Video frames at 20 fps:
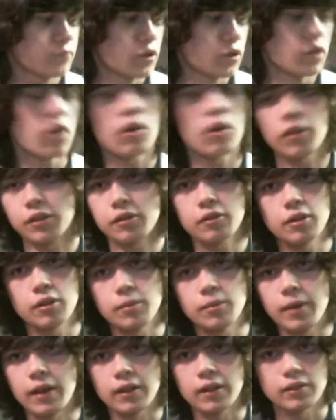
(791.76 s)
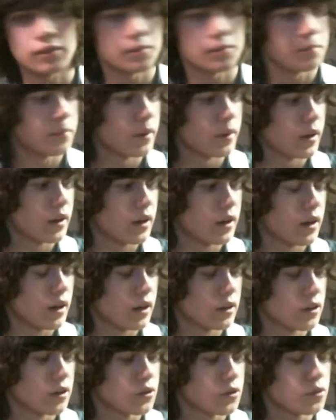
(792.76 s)
all theory based, but
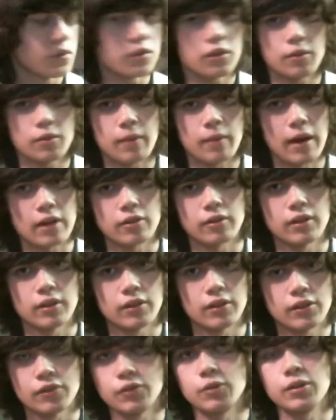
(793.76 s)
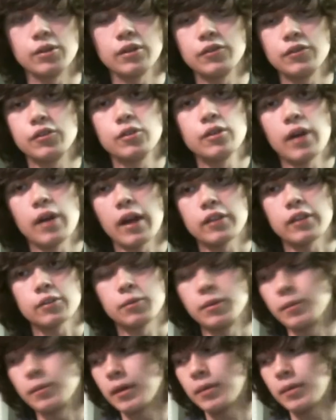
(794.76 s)
the truth of the matter is, if you ask
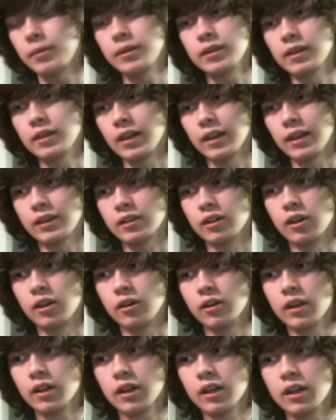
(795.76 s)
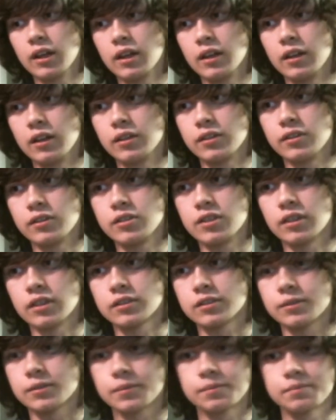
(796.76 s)
me, maybe, like, you know, this is
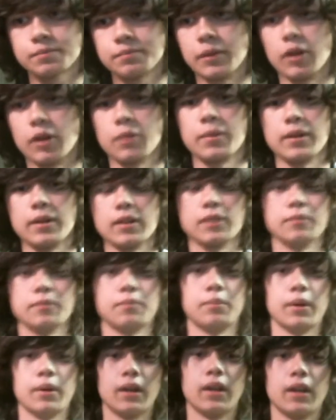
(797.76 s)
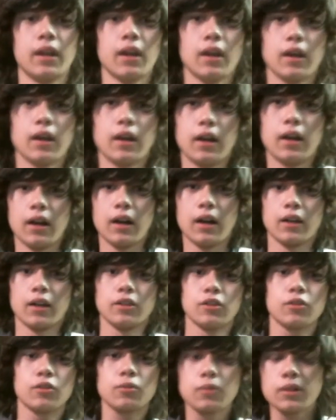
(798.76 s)
just my own opinion, but
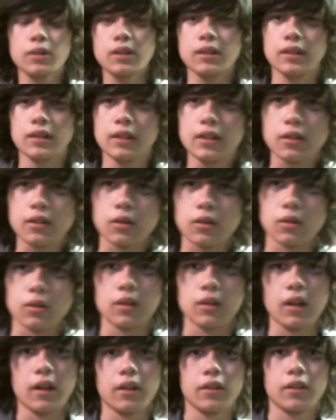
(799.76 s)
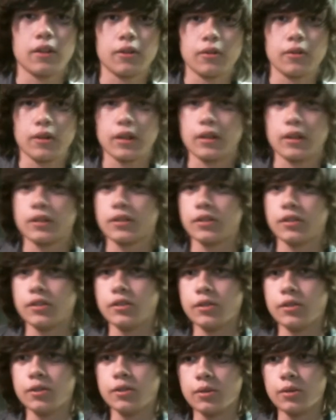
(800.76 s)
you don't really need a whole lot of theory to
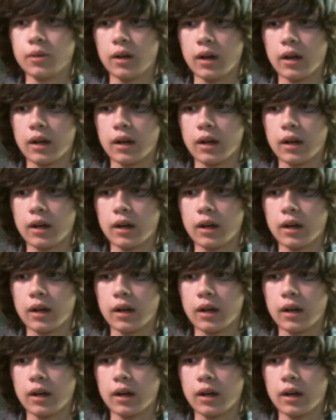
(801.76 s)
do.